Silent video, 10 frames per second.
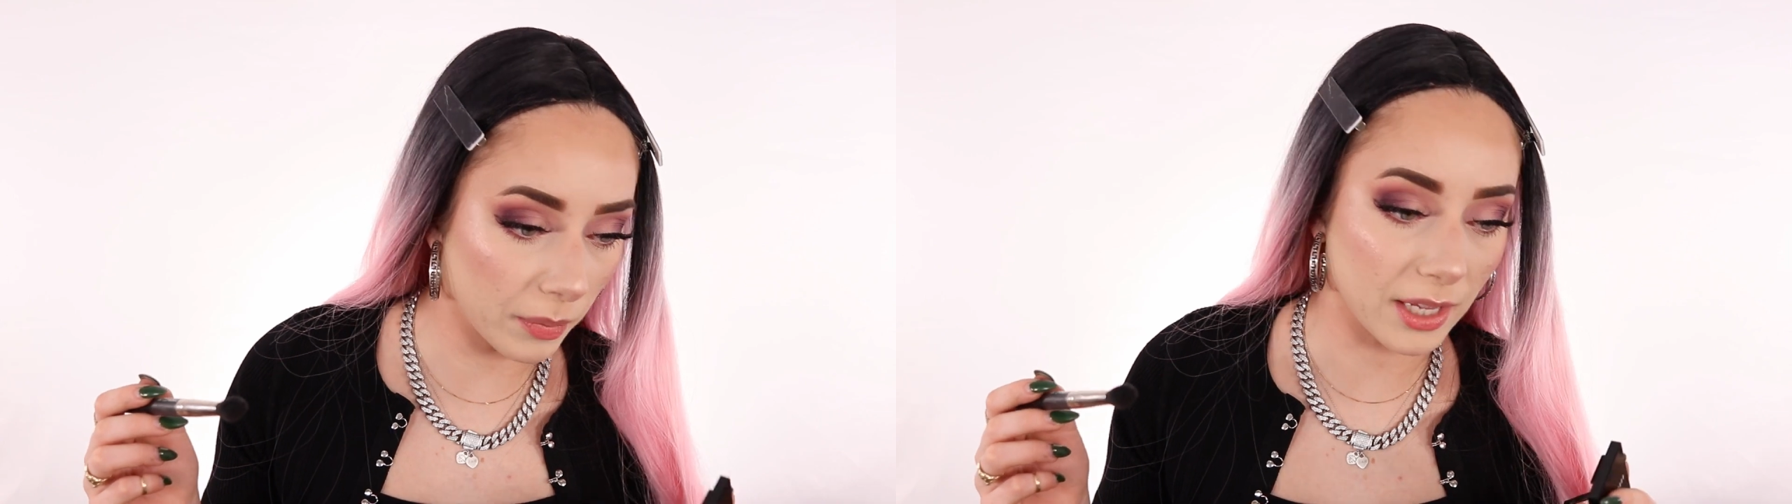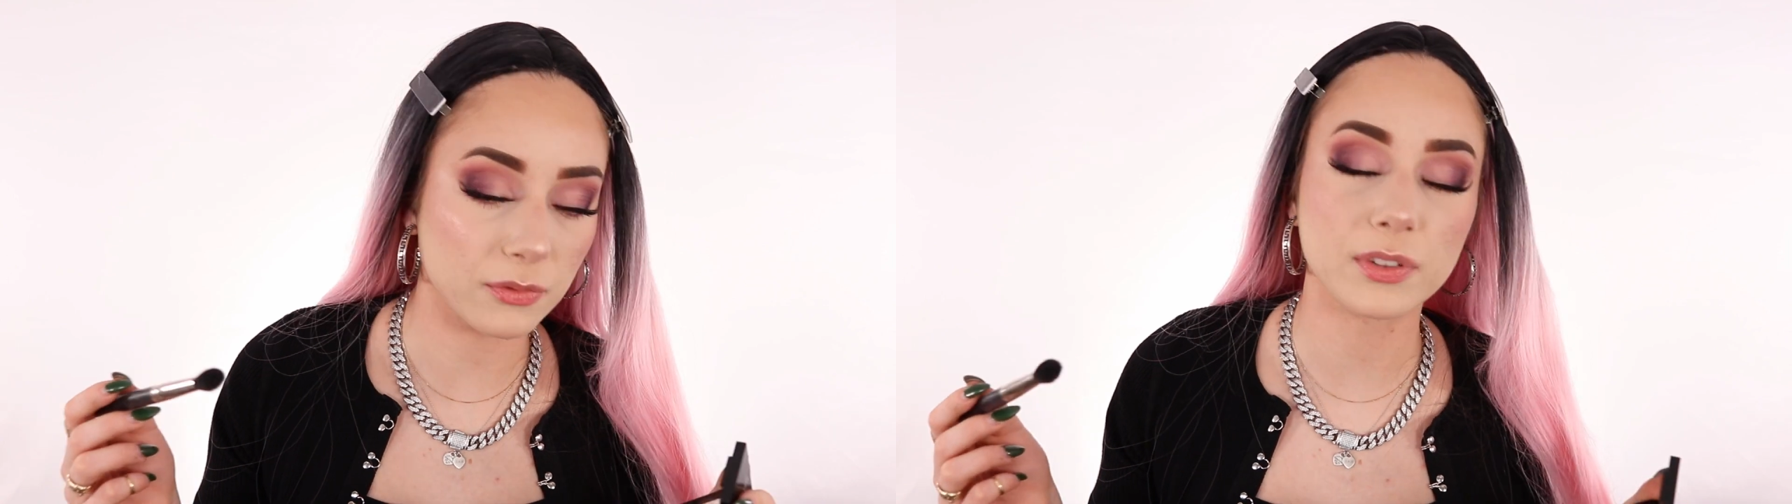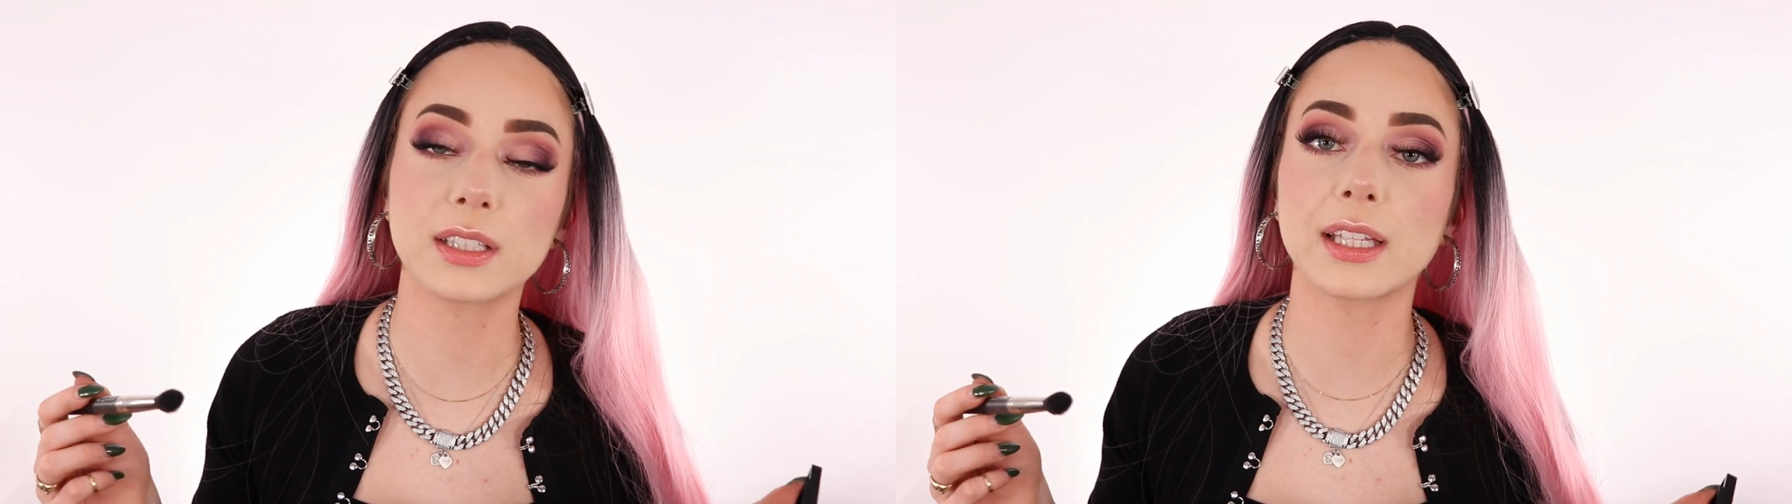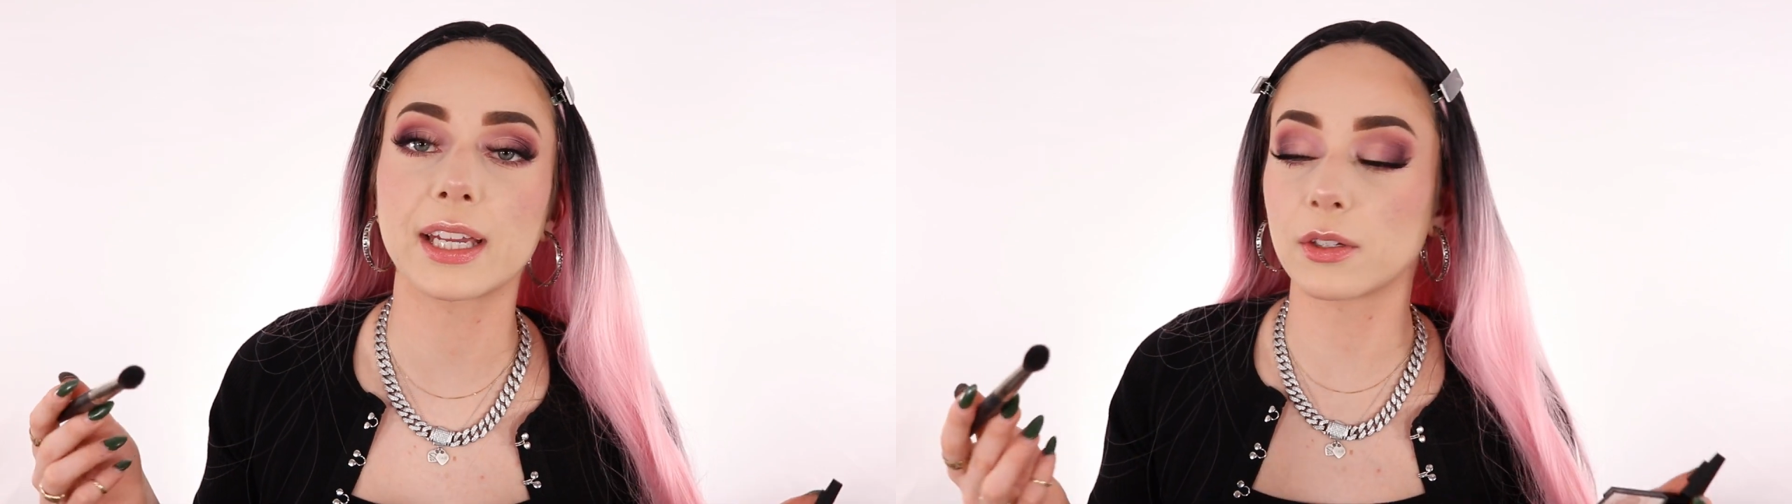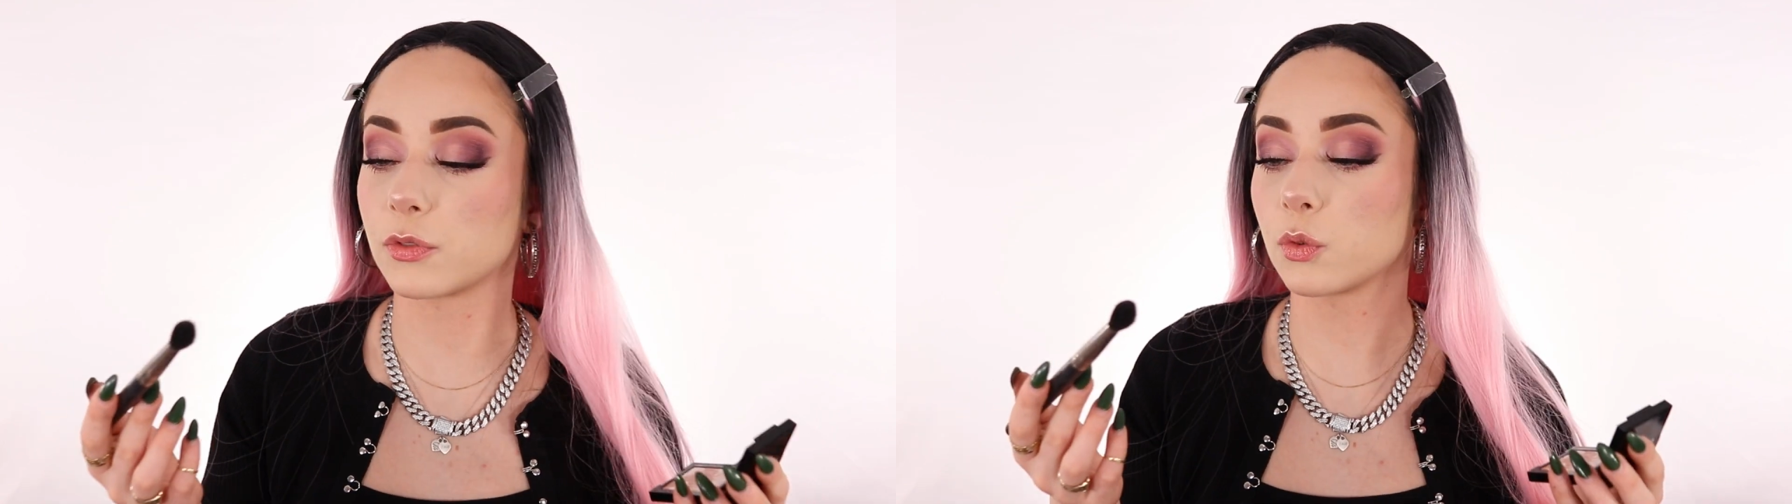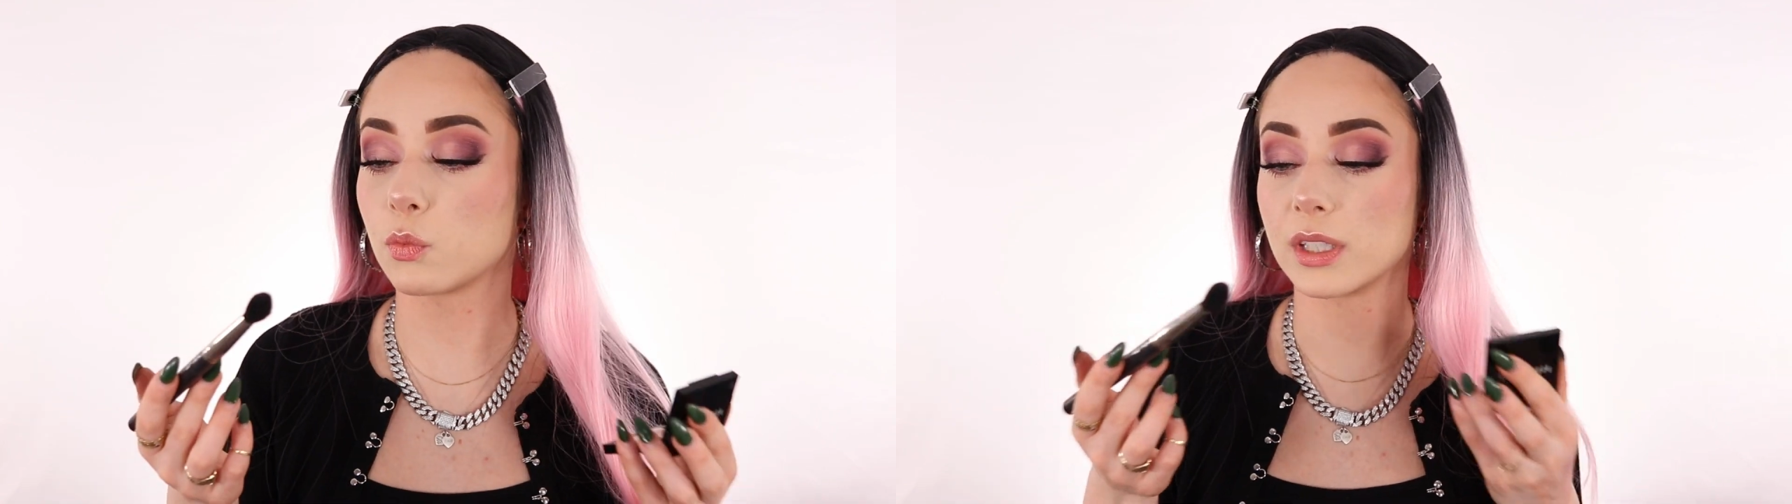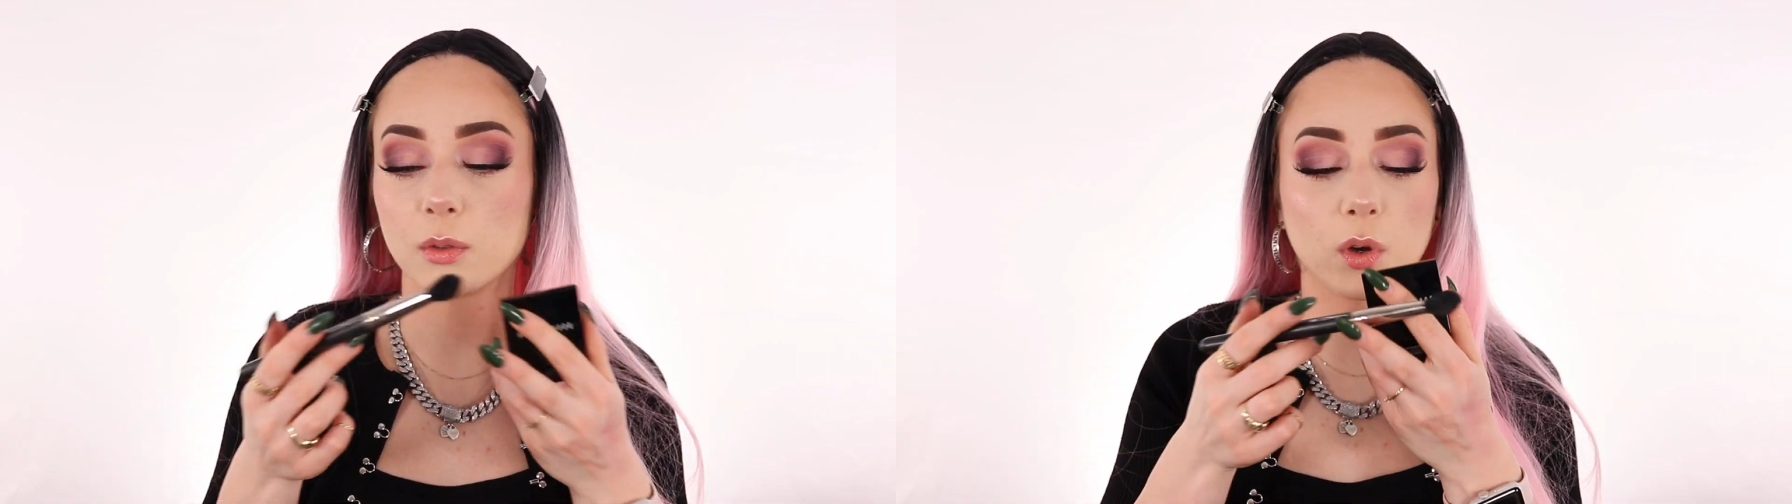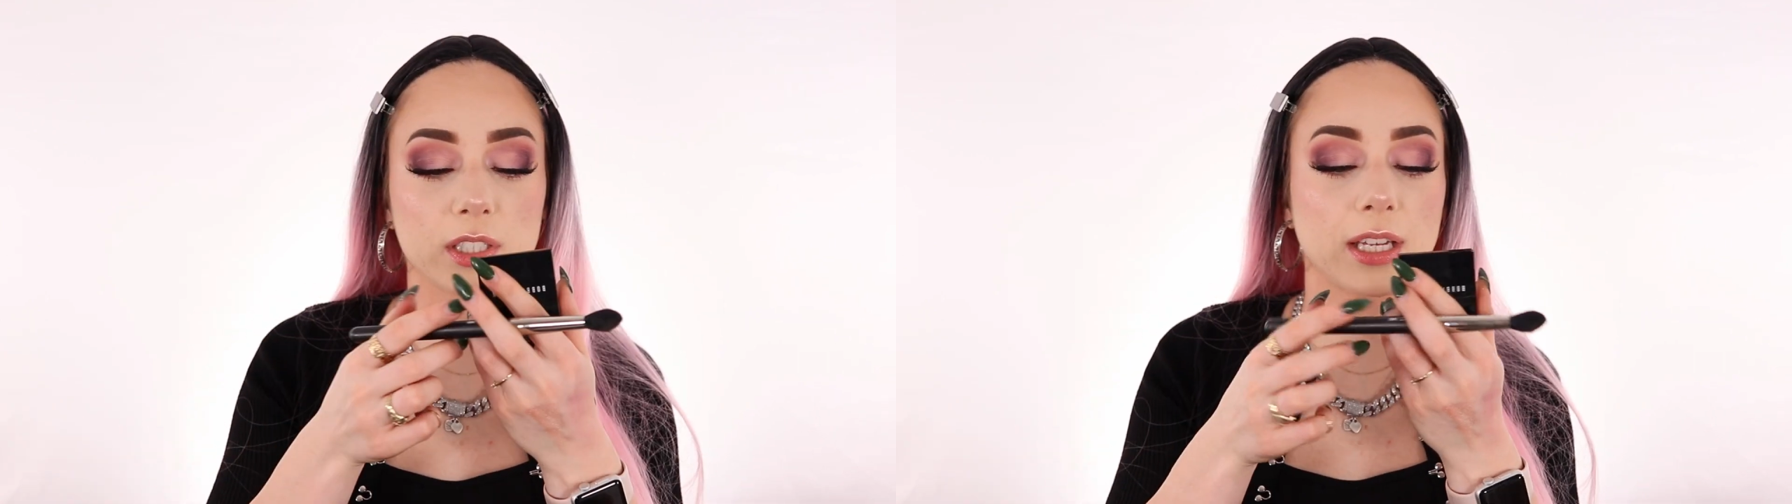but I feel like if you really want